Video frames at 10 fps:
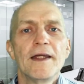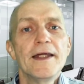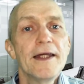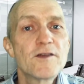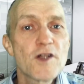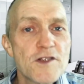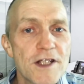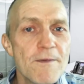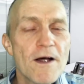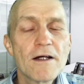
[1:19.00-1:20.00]

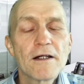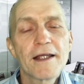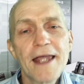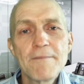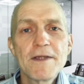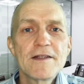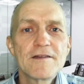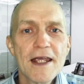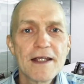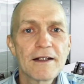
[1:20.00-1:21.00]
Tresiba can be
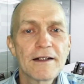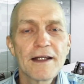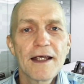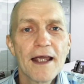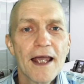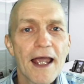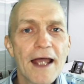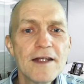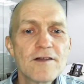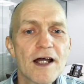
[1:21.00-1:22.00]
taken
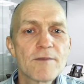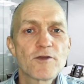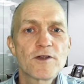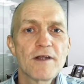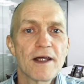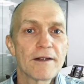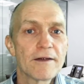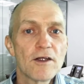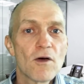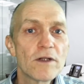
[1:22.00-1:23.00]
any time of the day.
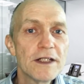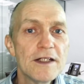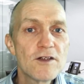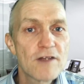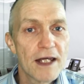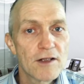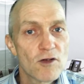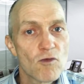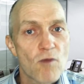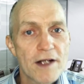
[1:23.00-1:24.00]
You only need to take it
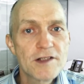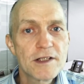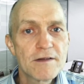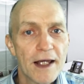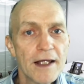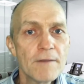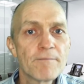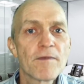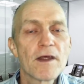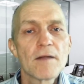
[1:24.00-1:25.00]
once a day,
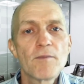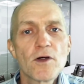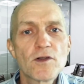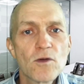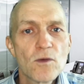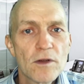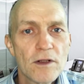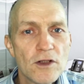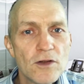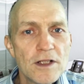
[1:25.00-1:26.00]
but
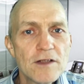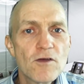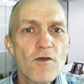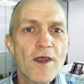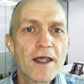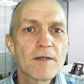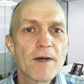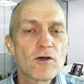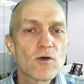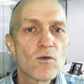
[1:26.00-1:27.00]
you need to think
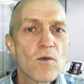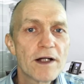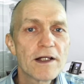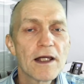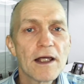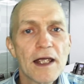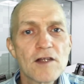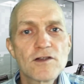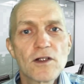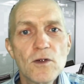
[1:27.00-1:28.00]
about what
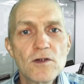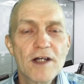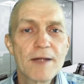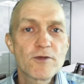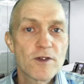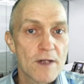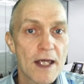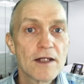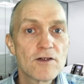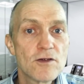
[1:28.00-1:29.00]
is a good time of the
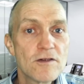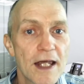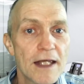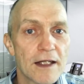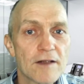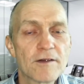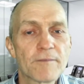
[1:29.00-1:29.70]
day to take it.